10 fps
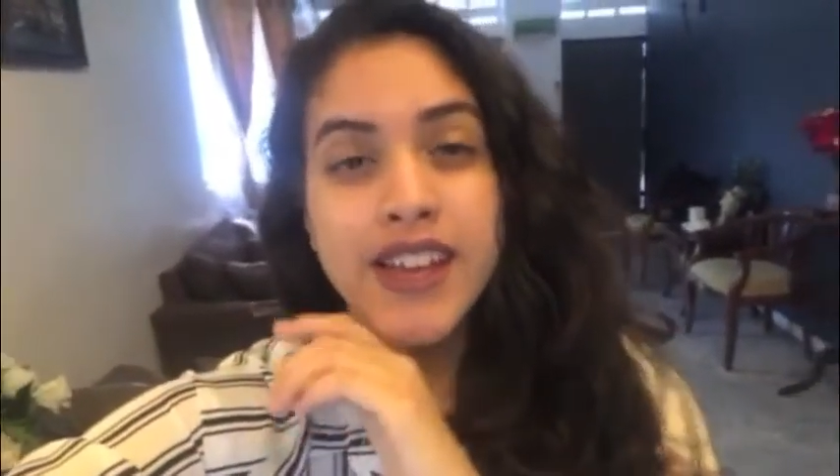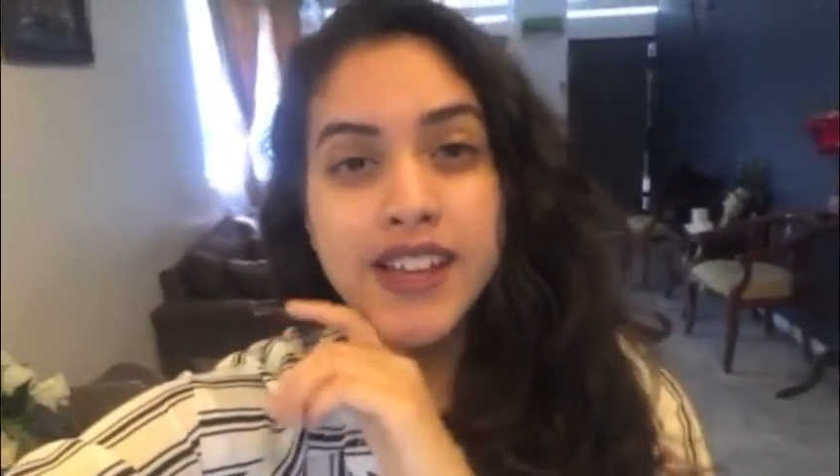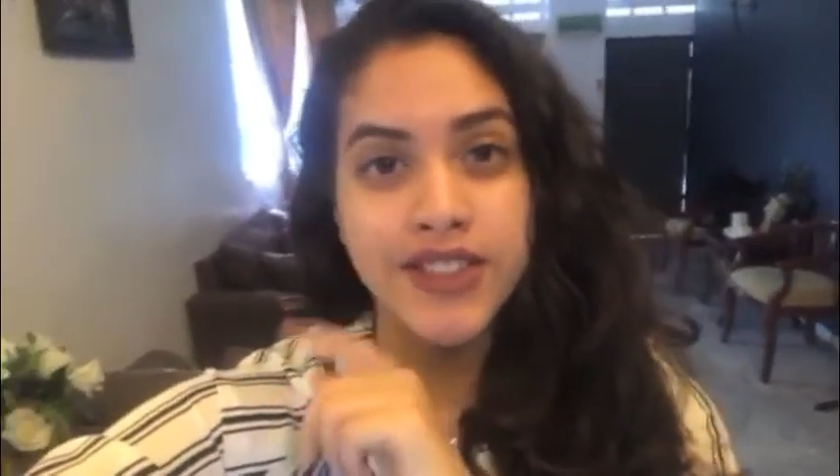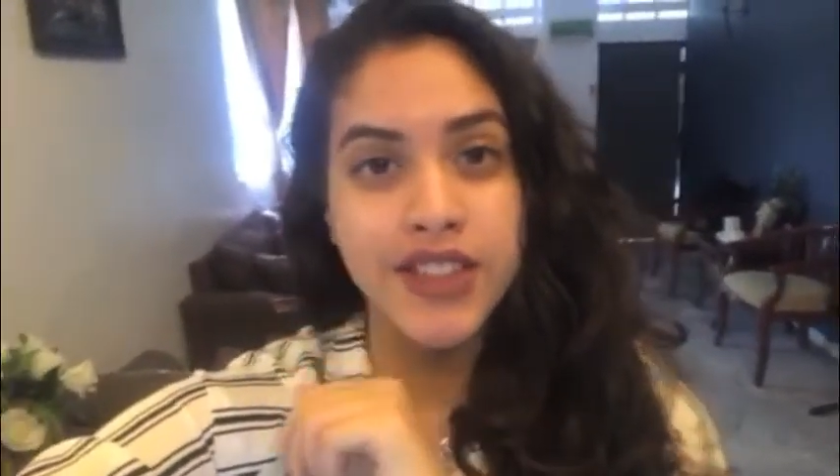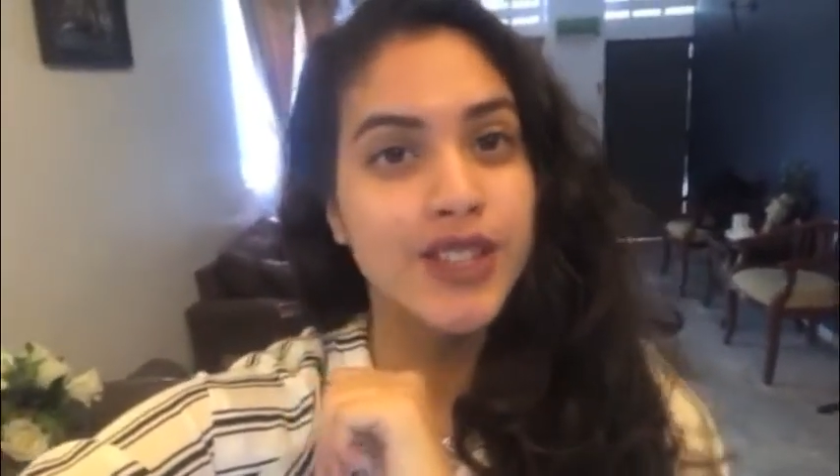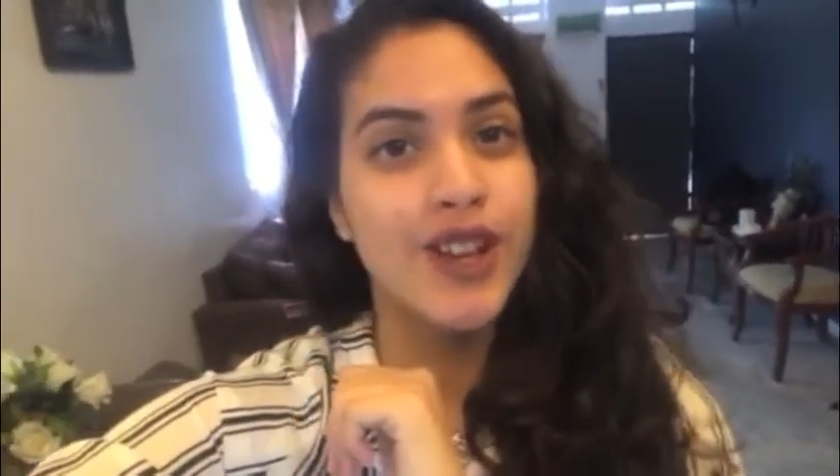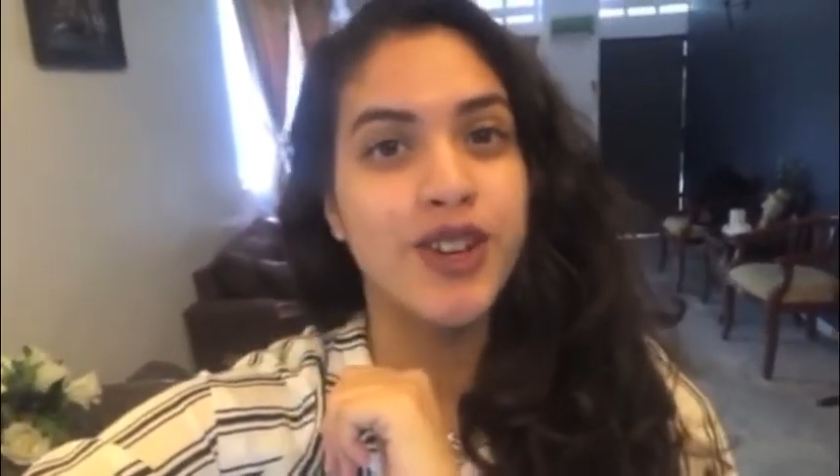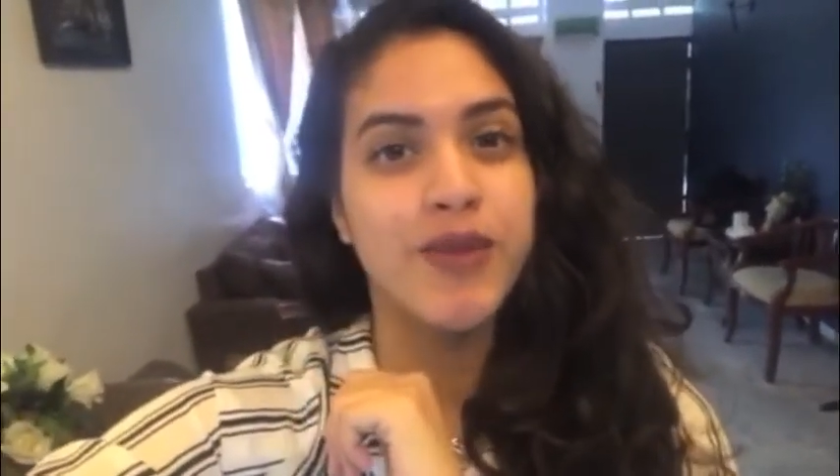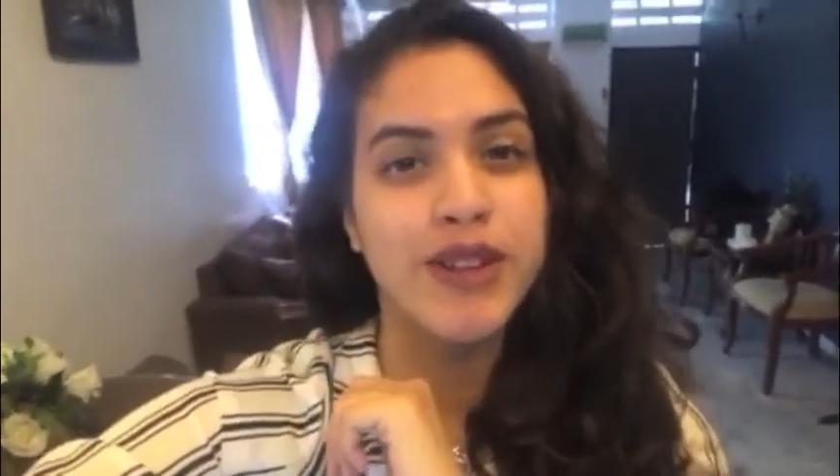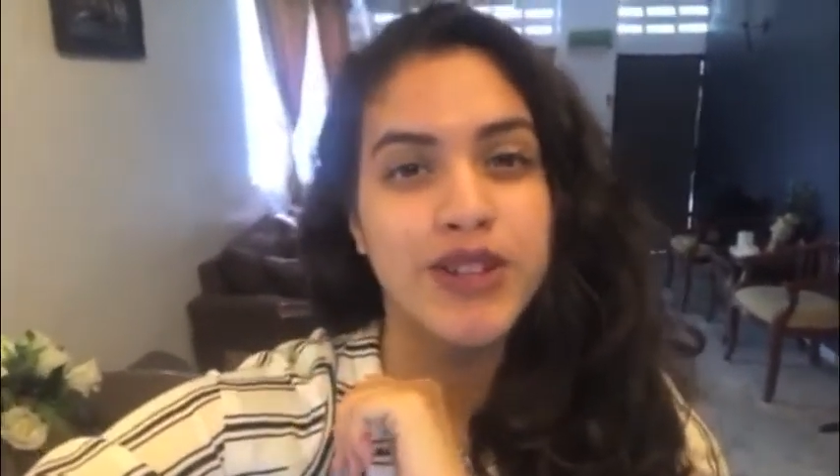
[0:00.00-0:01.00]
In this
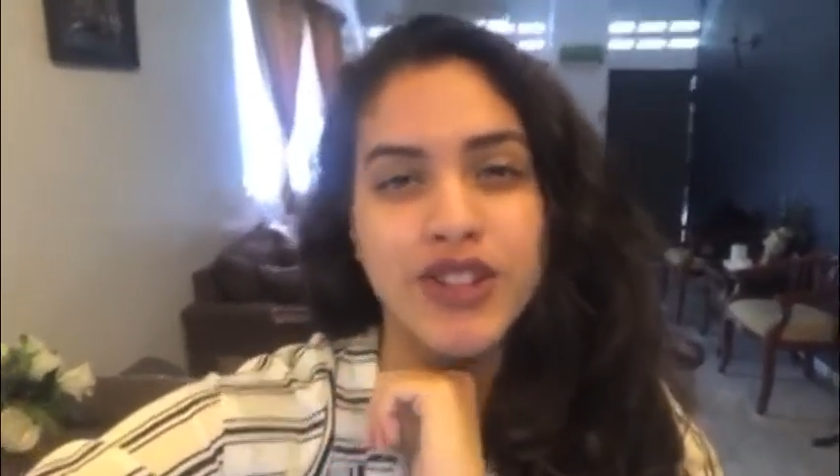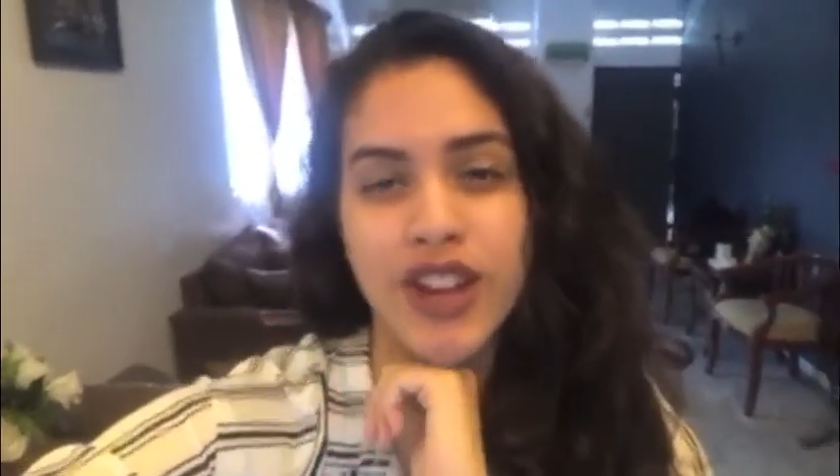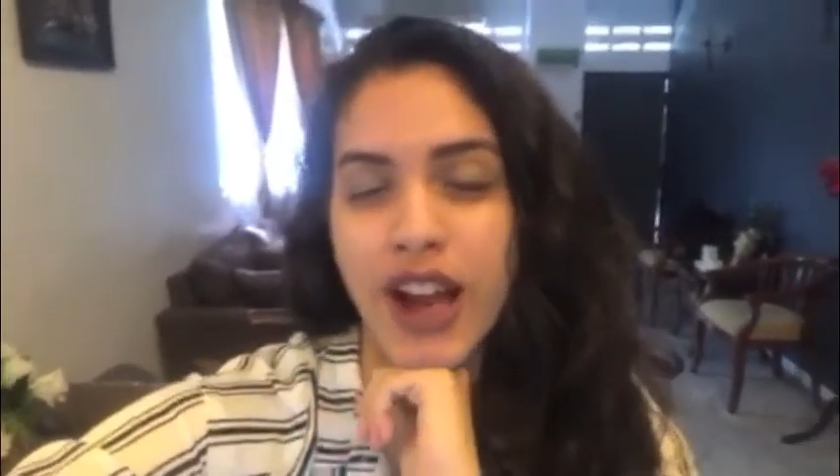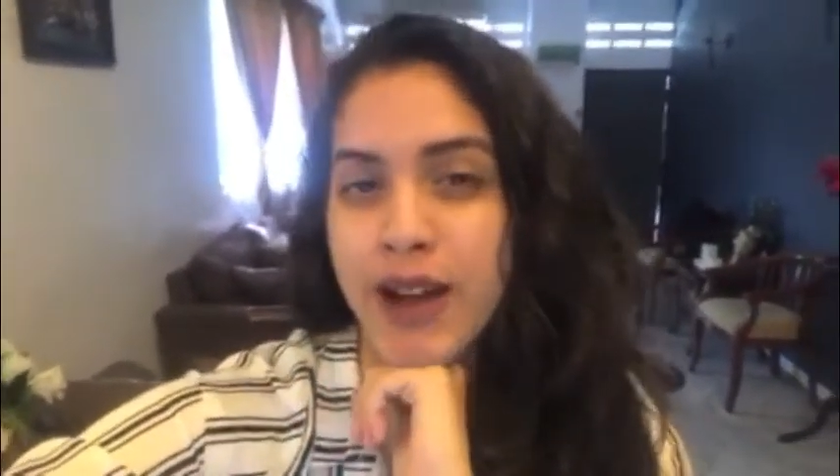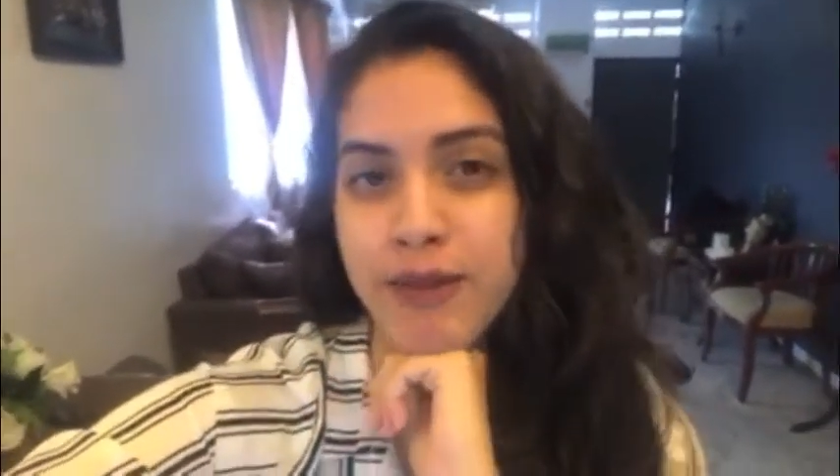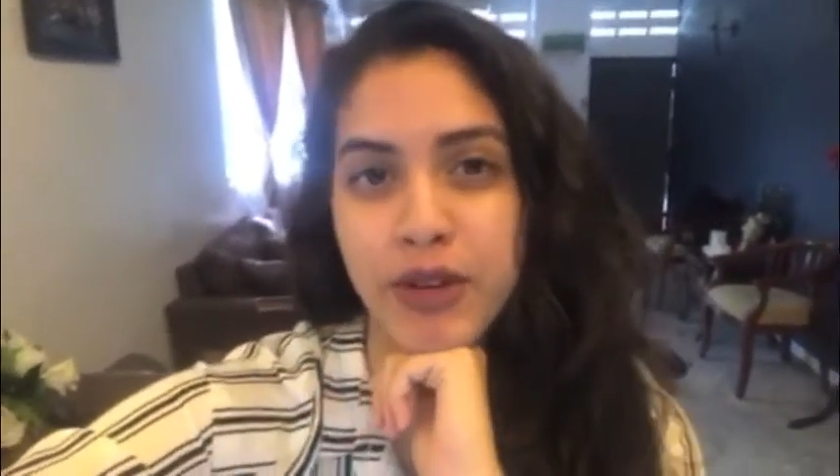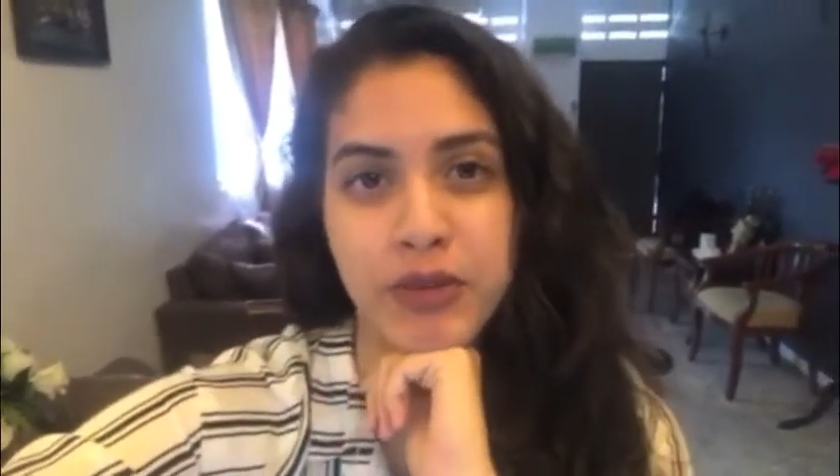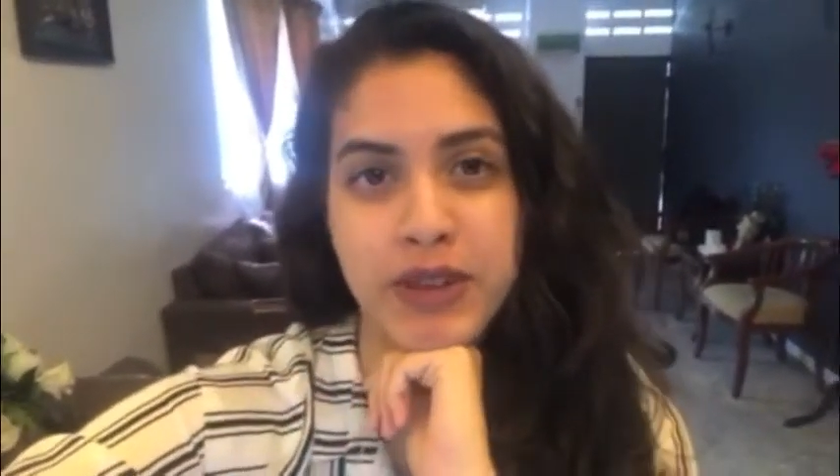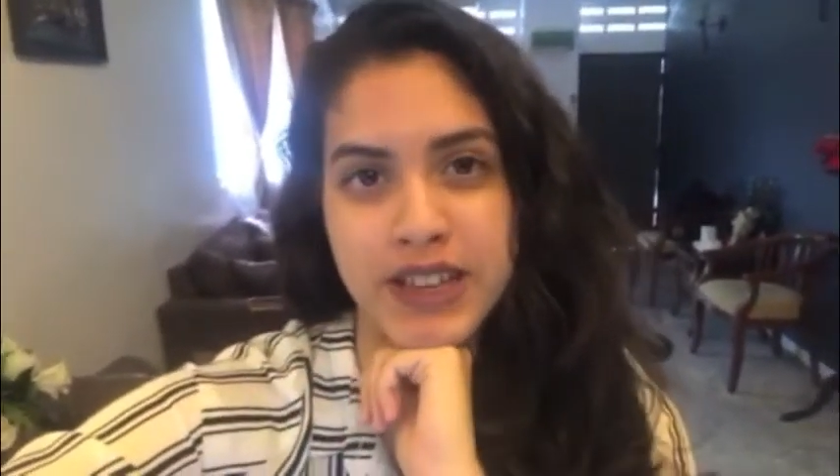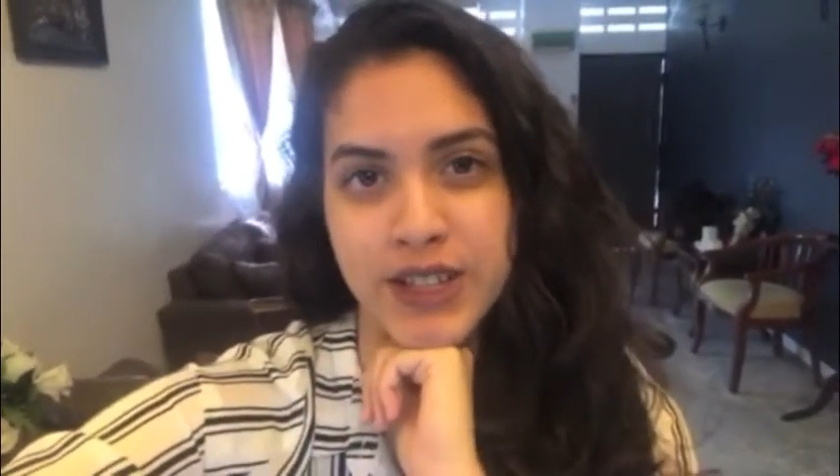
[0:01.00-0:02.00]
documentary, I'm going
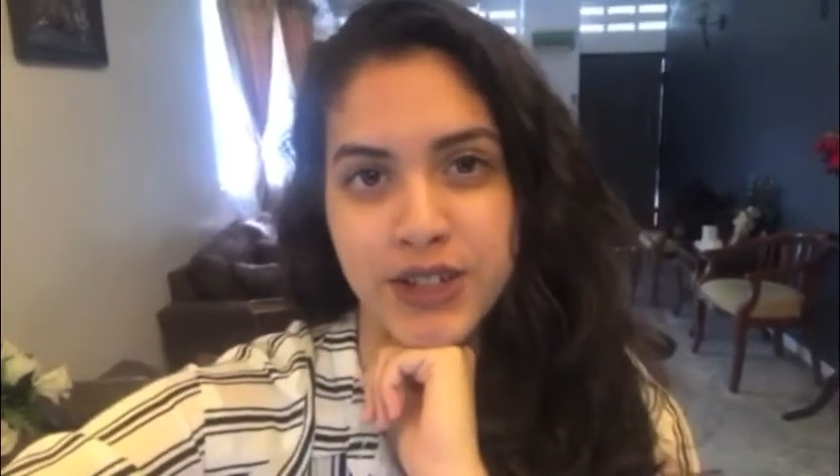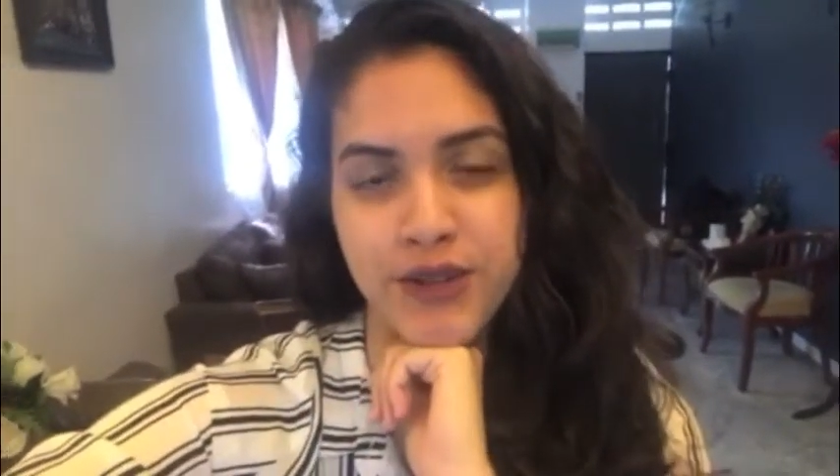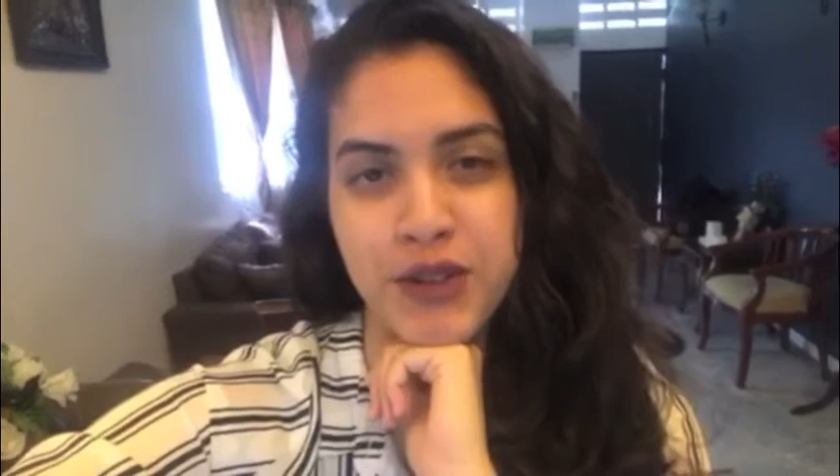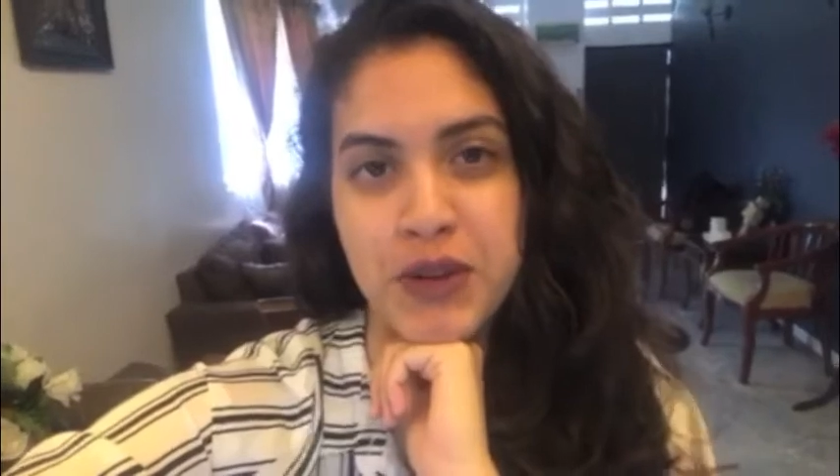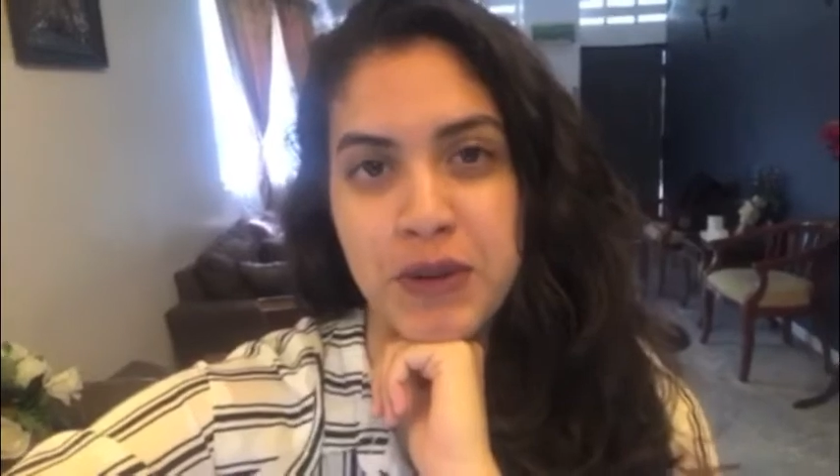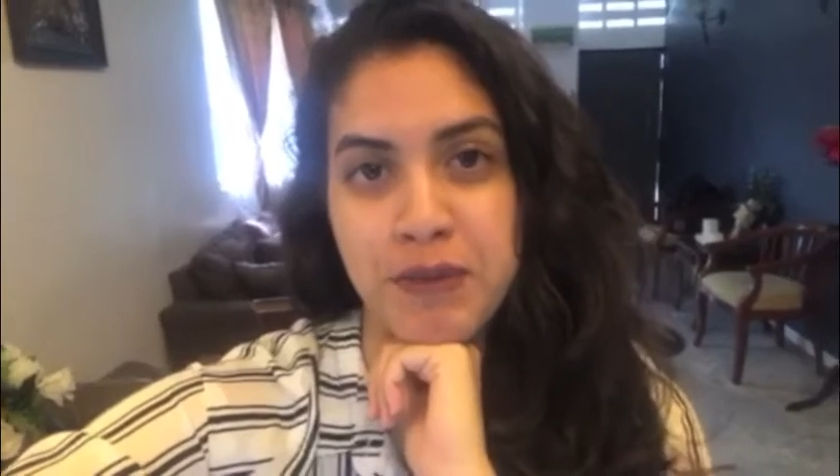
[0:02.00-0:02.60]
to be interviewing